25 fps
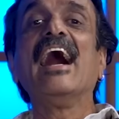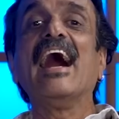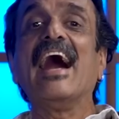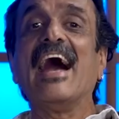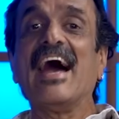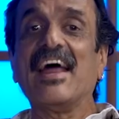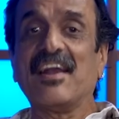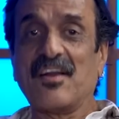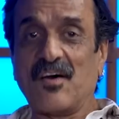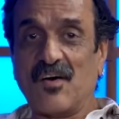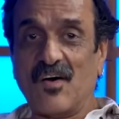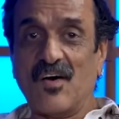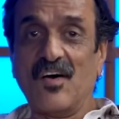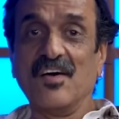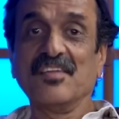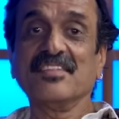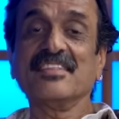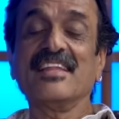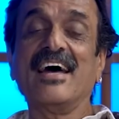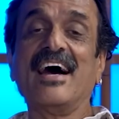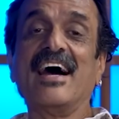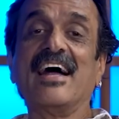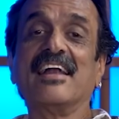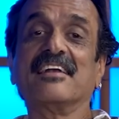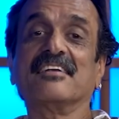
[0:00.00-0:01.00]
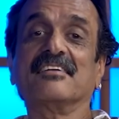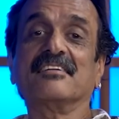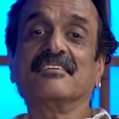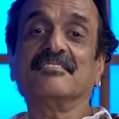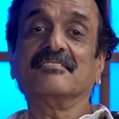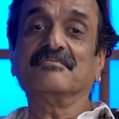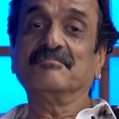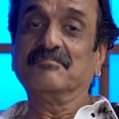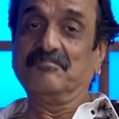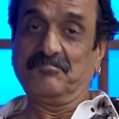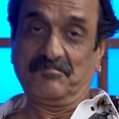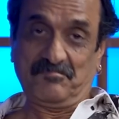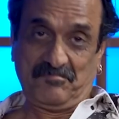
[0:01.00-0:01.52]
And on that
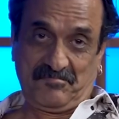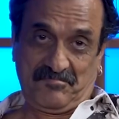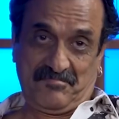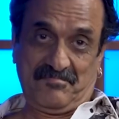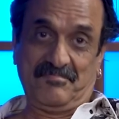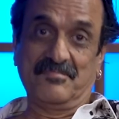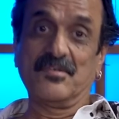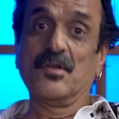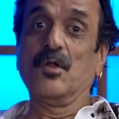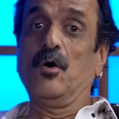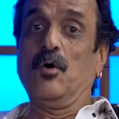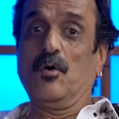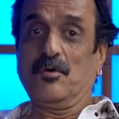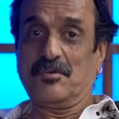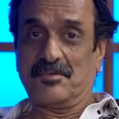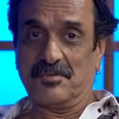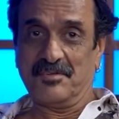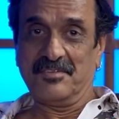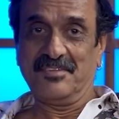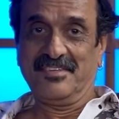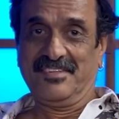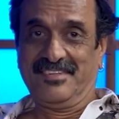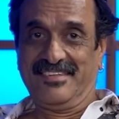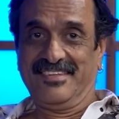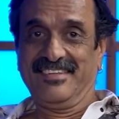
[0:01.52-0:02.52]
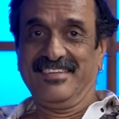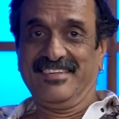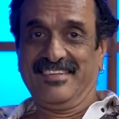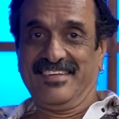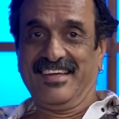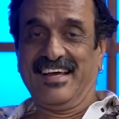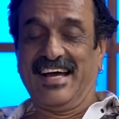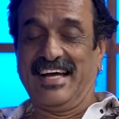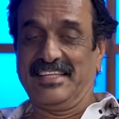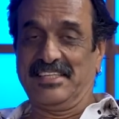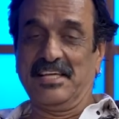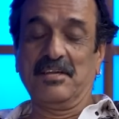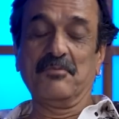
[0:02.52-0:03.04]
note,
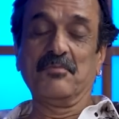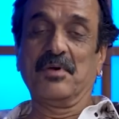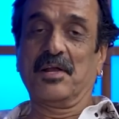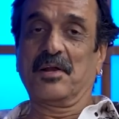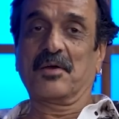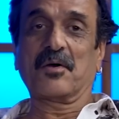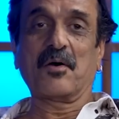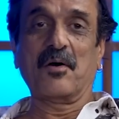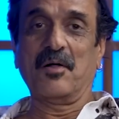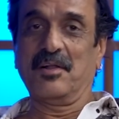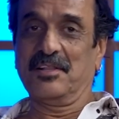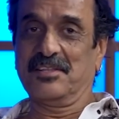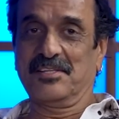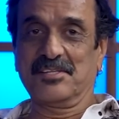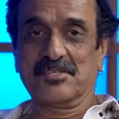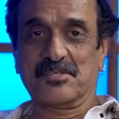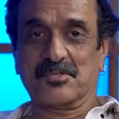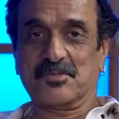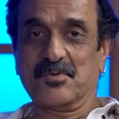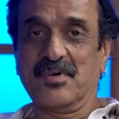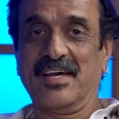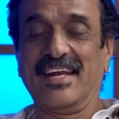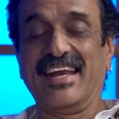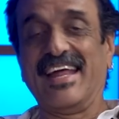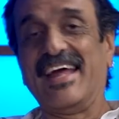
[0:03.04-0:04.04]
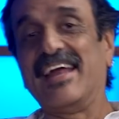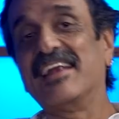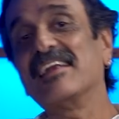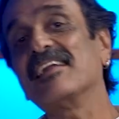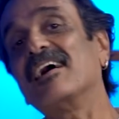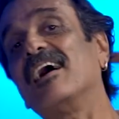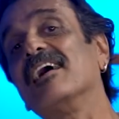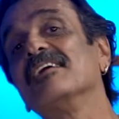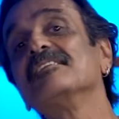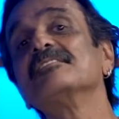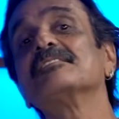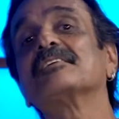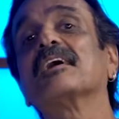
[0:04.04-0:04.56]
I think we'll call this to an end
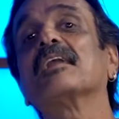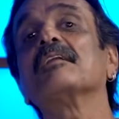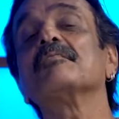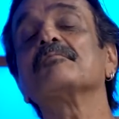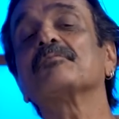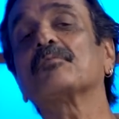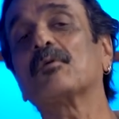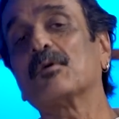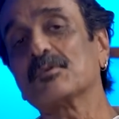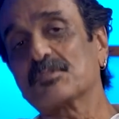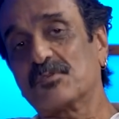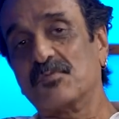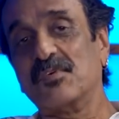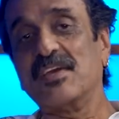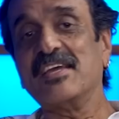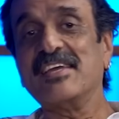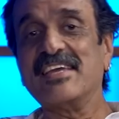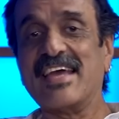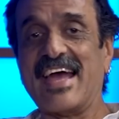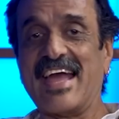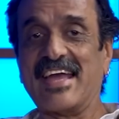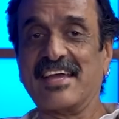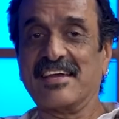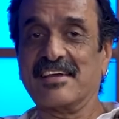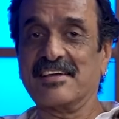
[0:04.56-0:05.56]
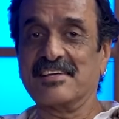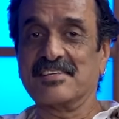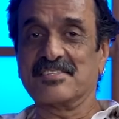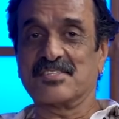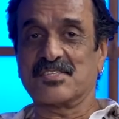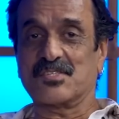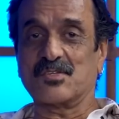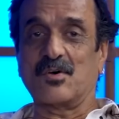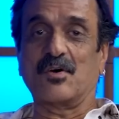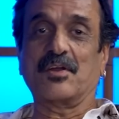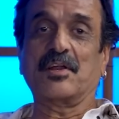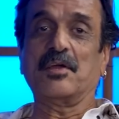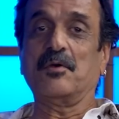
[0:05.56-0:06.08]
until, of course, we yank his,
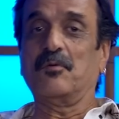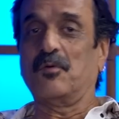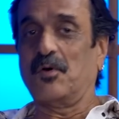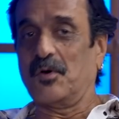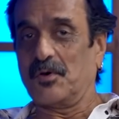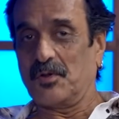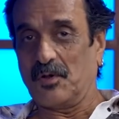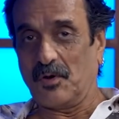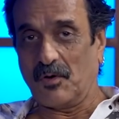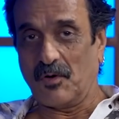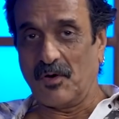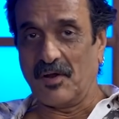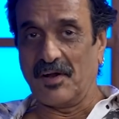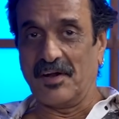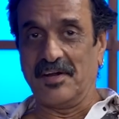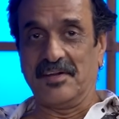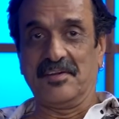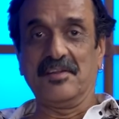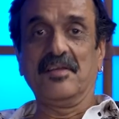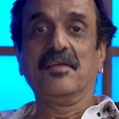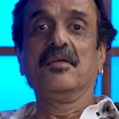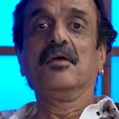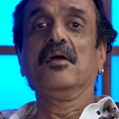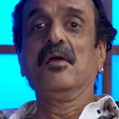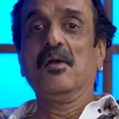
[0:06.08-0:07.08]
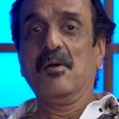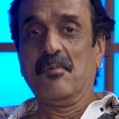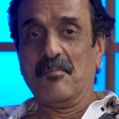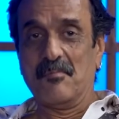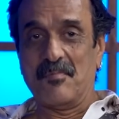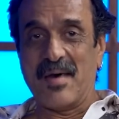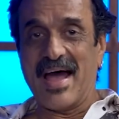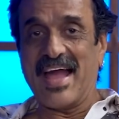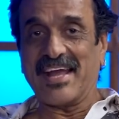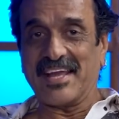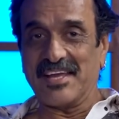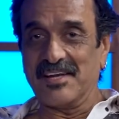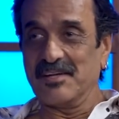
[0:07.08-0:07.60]

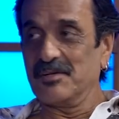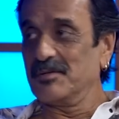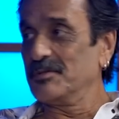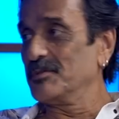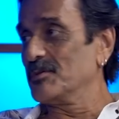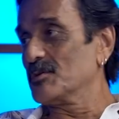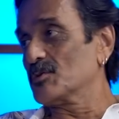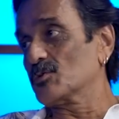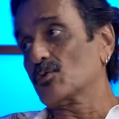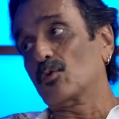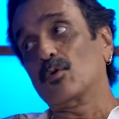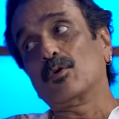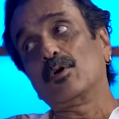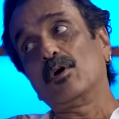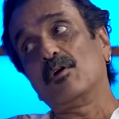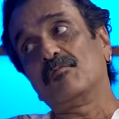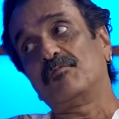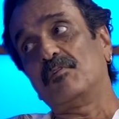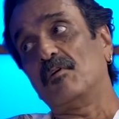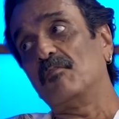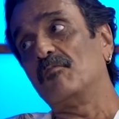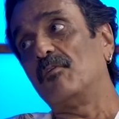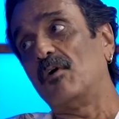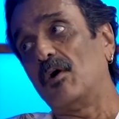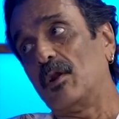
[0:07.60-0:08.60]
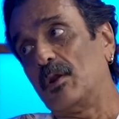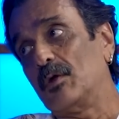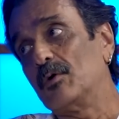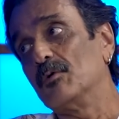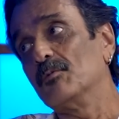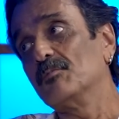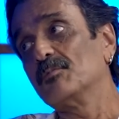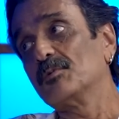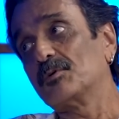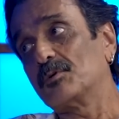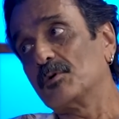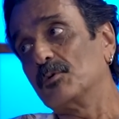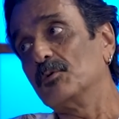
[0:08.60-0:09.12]
back into the studio for
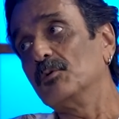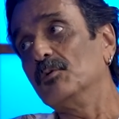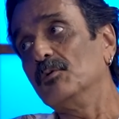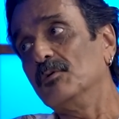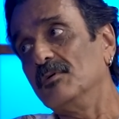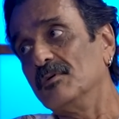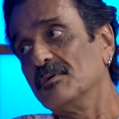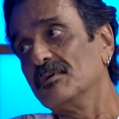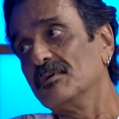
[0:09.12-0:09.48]
volume 2.